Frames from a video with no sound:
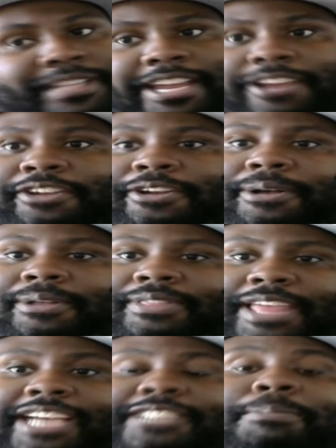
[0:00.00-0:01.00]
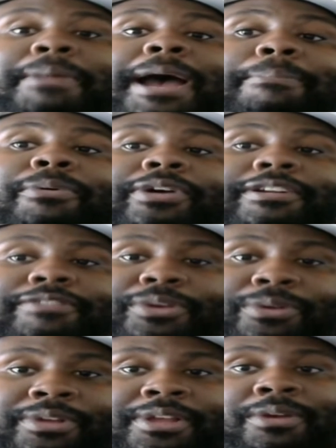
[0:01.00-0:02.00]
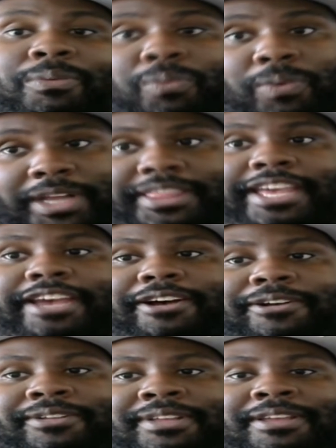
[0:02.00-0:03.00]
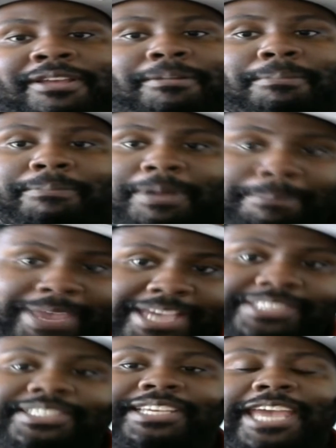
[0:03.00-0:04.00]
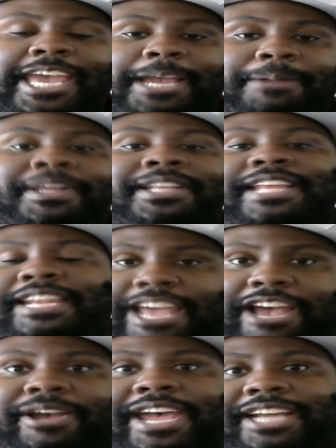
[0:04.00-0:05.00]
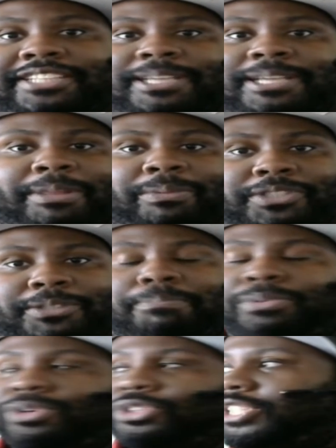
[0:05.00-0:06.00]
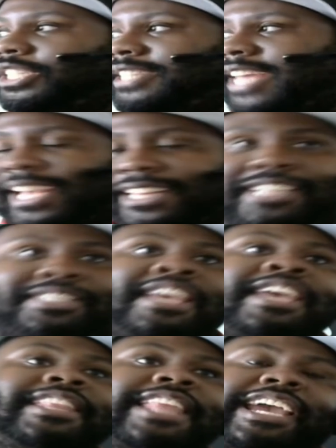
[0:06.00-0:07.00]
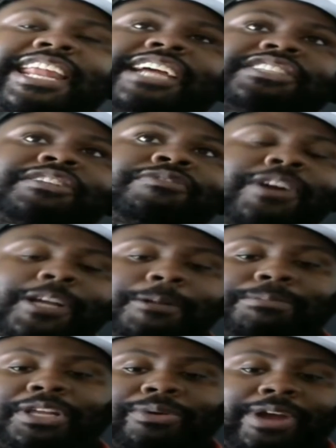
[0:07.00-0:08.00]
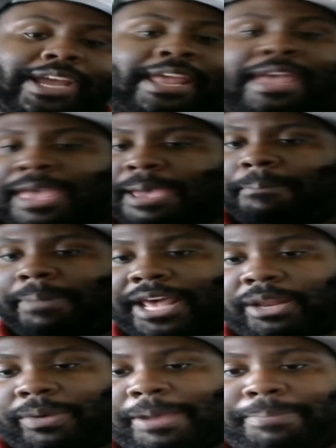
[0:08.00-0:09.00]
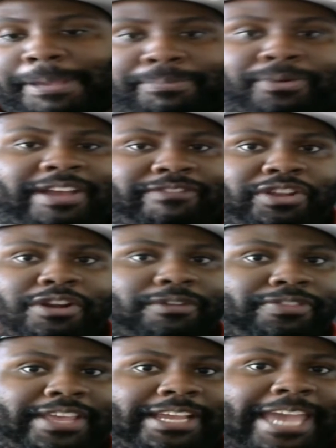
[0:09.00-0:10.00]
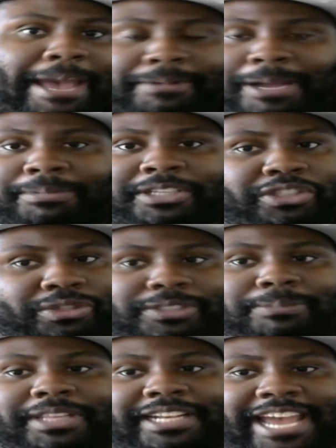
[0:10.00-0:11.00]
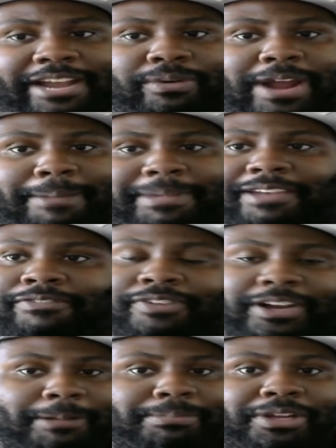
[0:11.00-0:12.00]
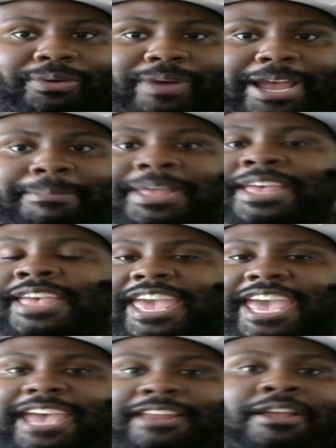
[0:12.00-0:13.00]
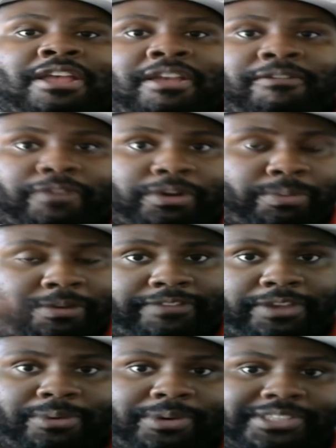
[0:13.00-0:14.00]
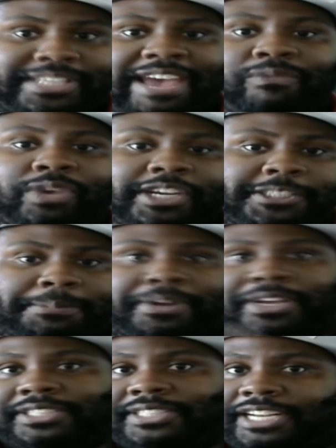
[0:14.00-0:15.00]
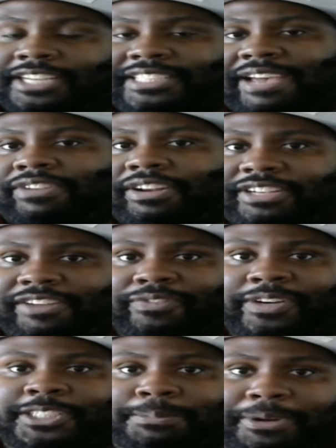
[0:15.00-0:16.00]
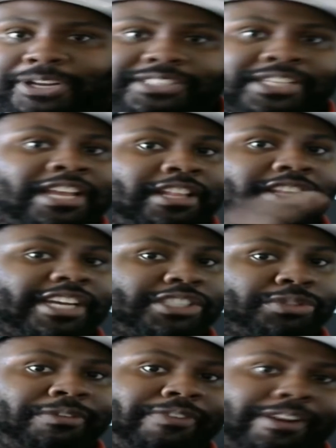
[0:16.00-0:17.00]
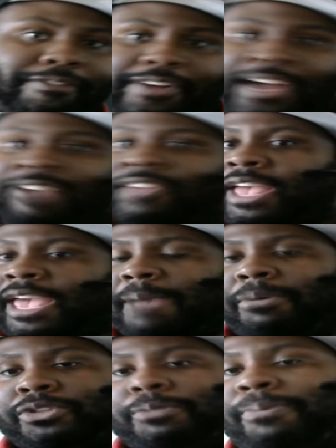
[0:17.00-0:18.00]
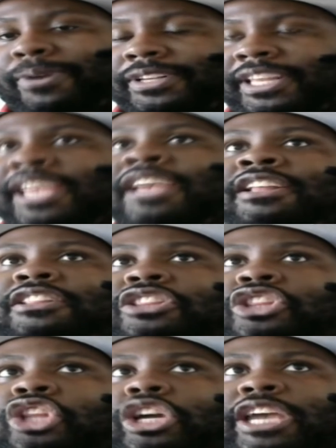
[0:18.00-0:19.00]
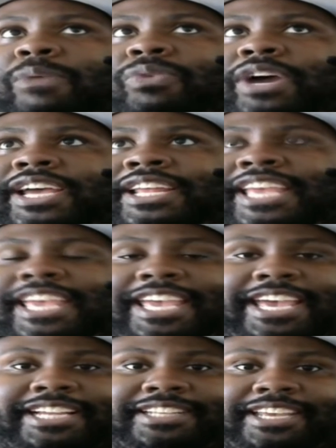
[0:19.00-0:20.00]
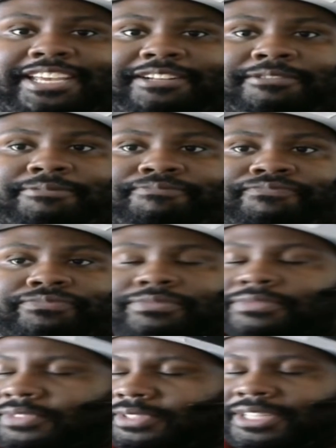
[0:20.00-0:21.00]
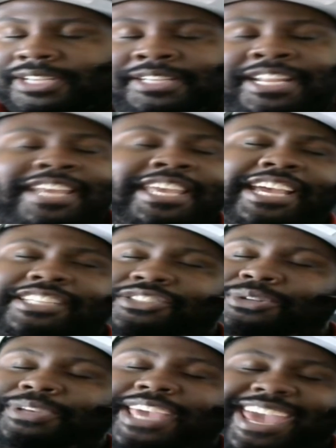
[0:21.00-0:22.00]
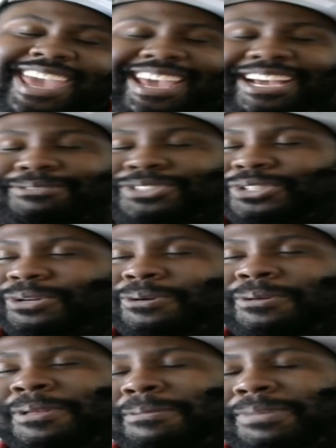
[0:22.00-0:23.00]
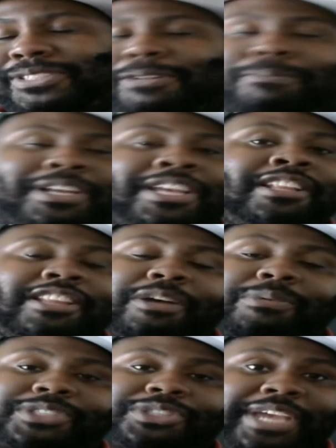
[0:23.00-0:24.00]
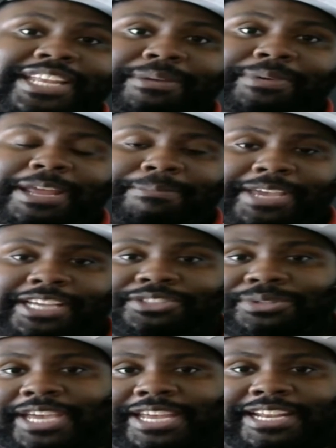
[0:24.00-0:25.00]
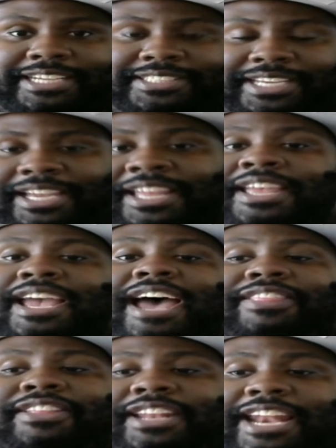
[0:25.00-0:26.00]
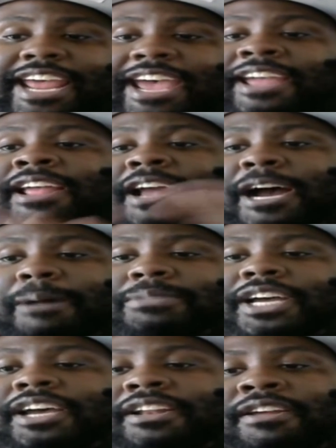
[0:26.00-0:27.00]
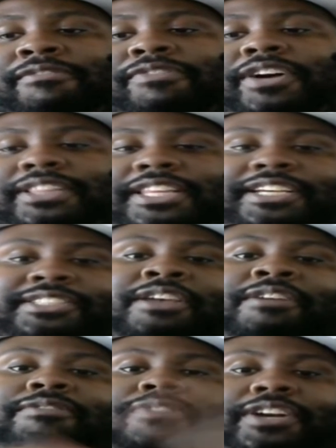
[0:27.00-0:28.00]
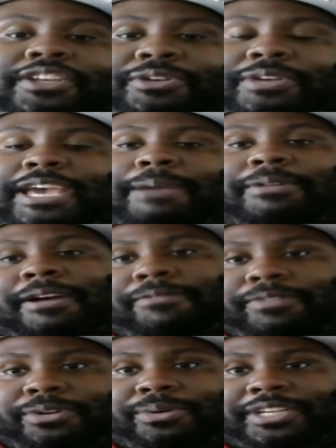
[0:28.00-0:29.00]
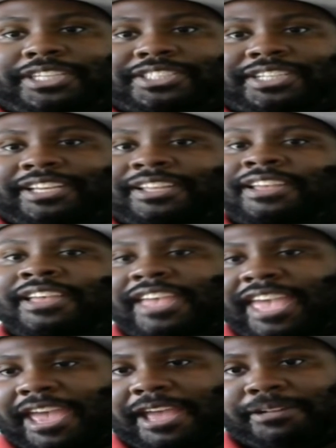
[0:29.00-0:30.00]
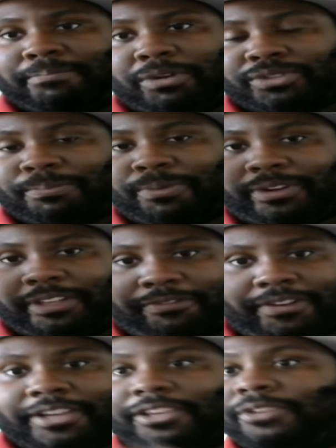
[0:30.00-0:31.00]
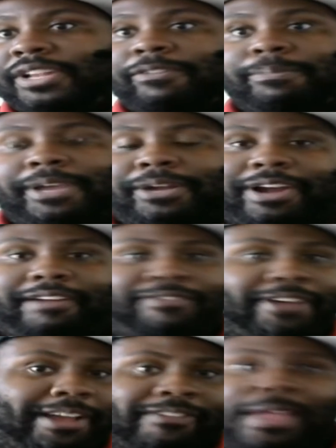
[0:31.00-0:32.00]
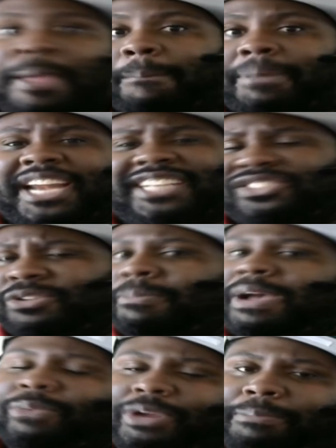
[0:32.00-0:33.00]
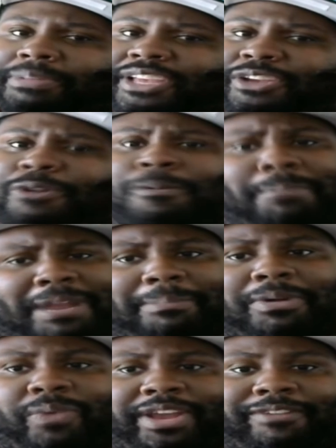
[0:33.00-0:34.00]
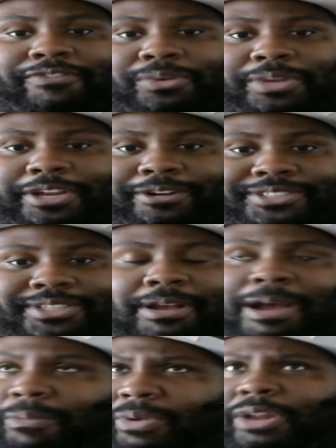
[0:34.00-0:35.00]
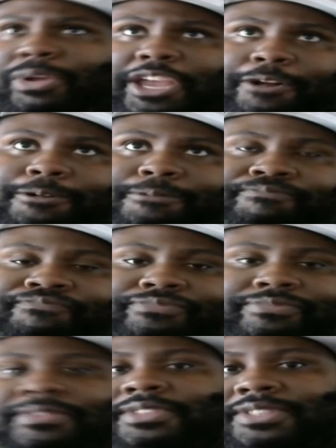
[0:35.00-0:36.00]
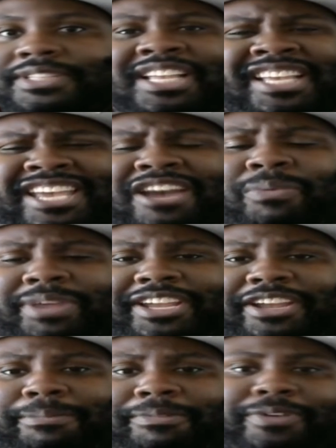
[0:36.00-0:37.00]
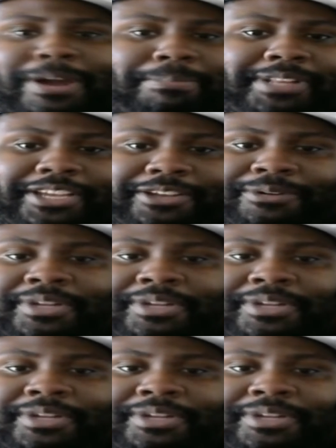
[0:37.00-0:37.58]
There you go. That's my point of view. What the hell? Amazing game that now has something with some bullshit tactics that could actually fuck up the grind. And by the way, people, if you don't think Capcom could do something that grindy and fuck up the grind, and for the reviewers have one experience and us having a different experience, look at Street Fighter V. And most importantly, look at what EA did. Not EA, 2K. I'm so pissed off, but look what 2K did with NBA 2K19. Other than that, I'm done. Fuck this. Fuck you, Capcom, for doing this shit. And most importantly, fuck you, Devil May Cry 5. But I still might want to play you, but I'm going to wait a few years. I'll wait a year. Yeah, I'll wait a year before I play you.